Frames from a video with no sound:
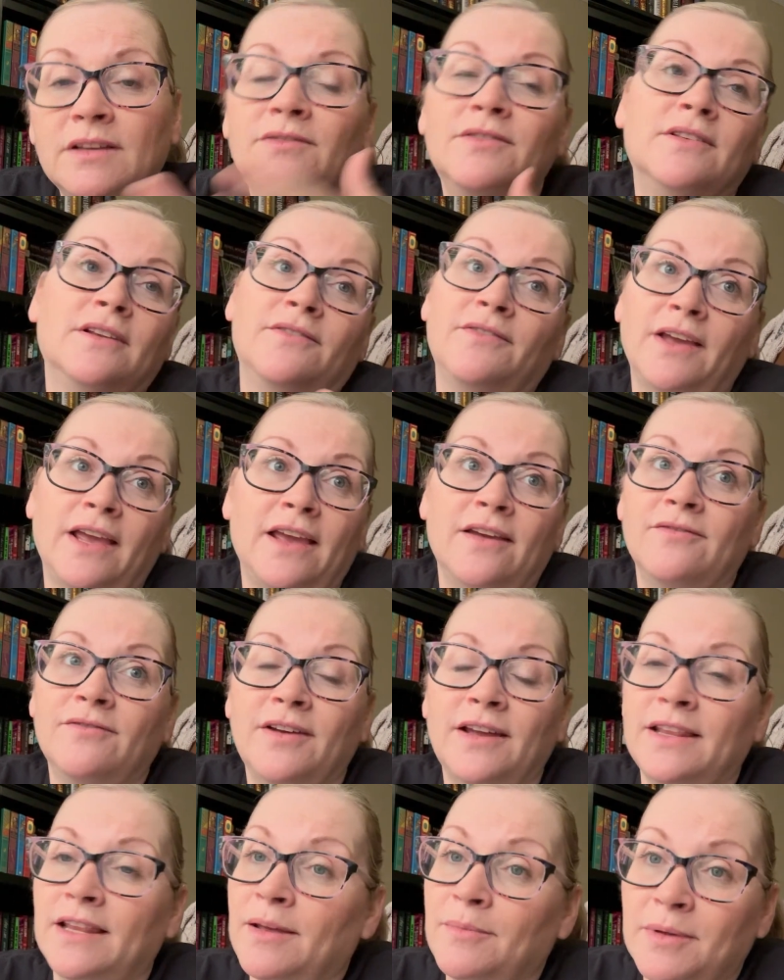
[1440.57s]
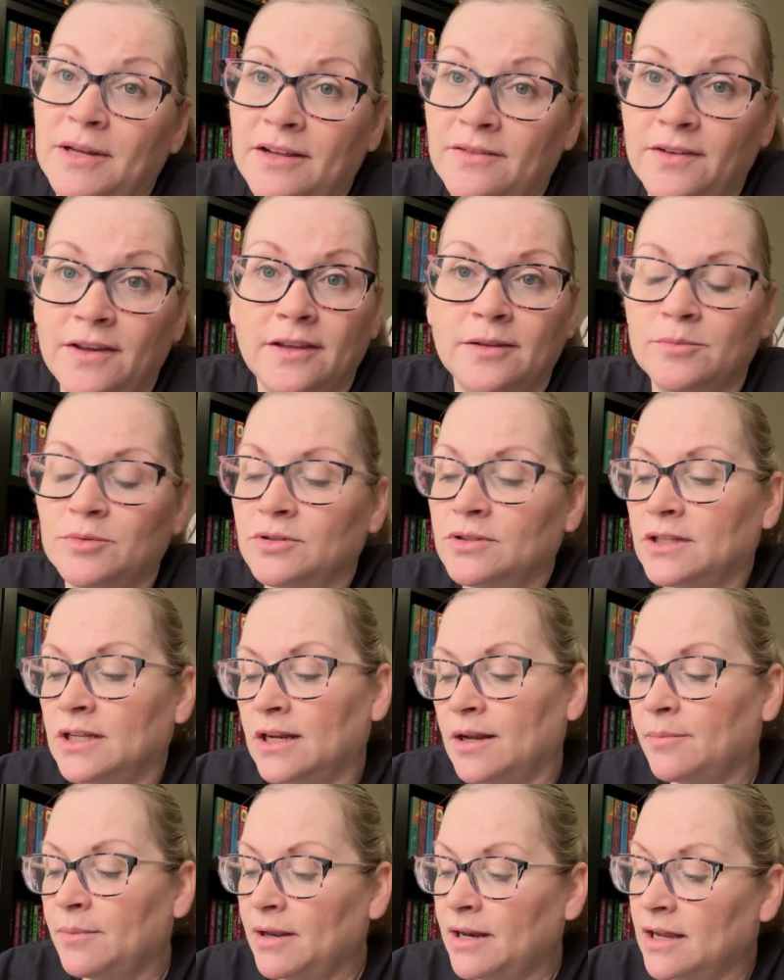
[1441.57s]
If I can't find that many available, then
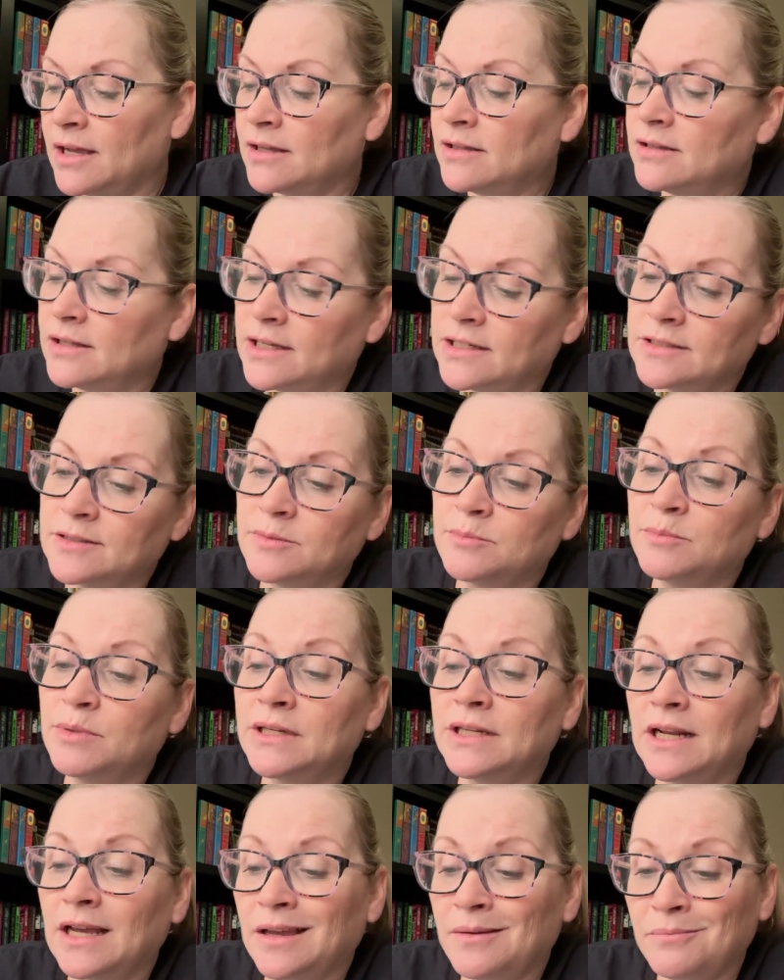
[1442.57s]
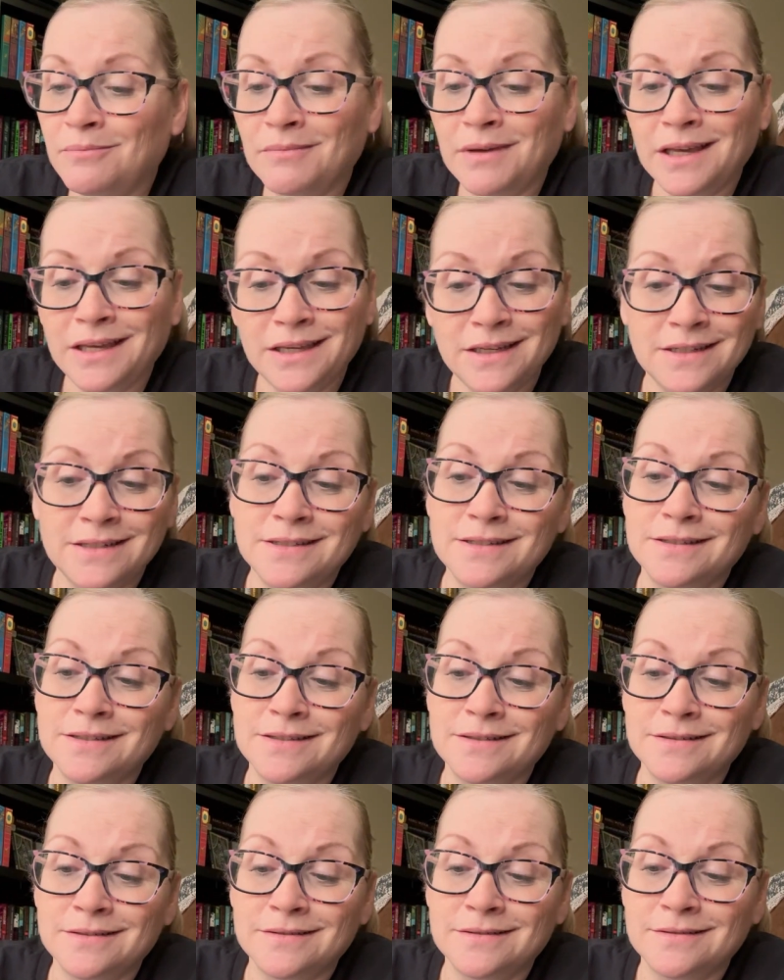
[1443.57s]
I may not collect them, but I might
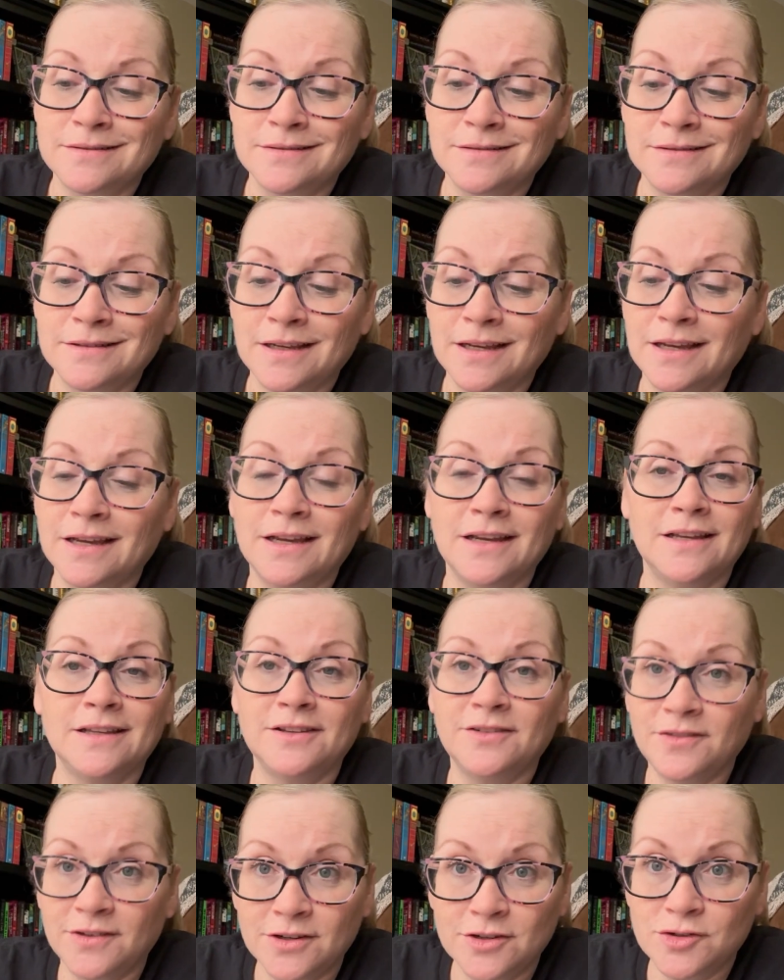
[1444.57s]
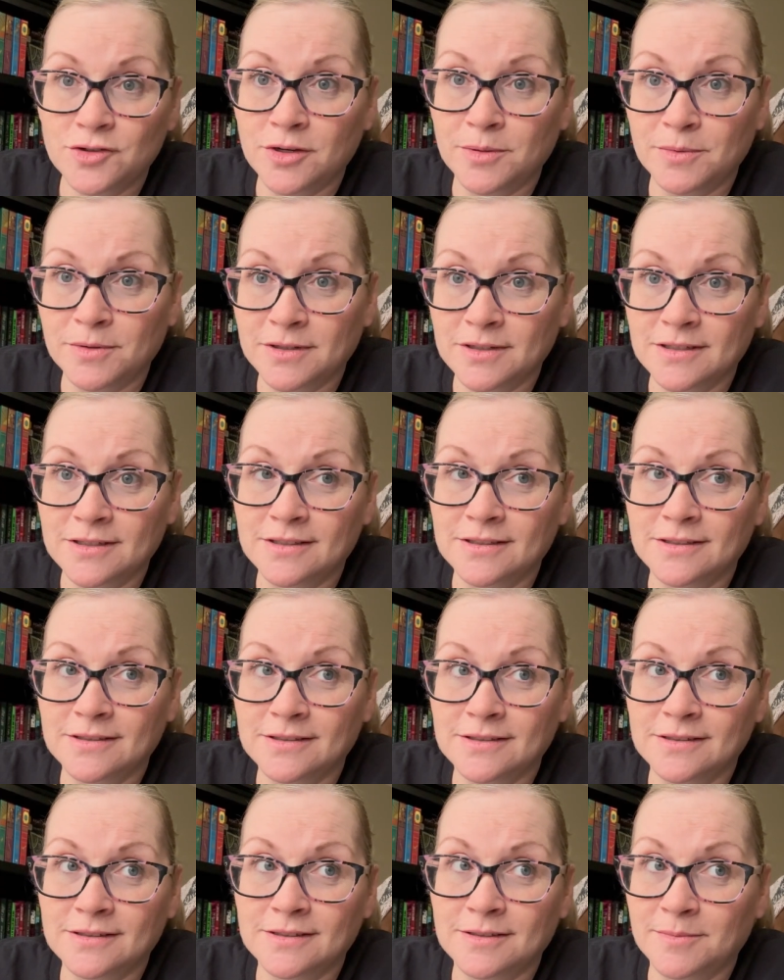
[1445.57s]
add the Fear Street
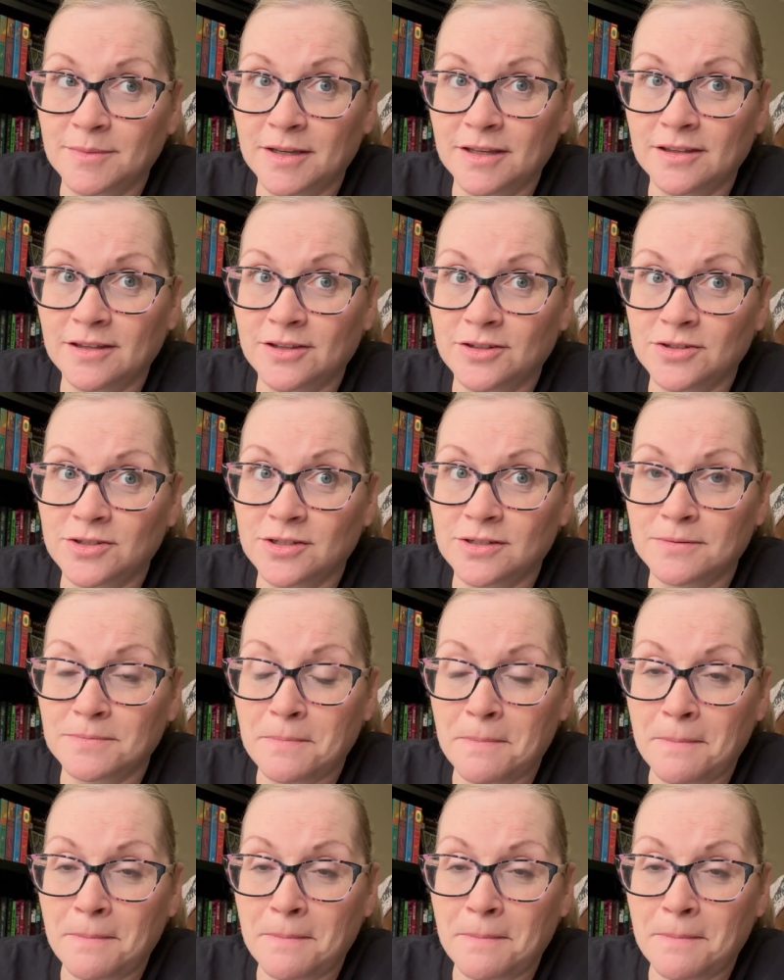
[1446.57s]
books to my collection.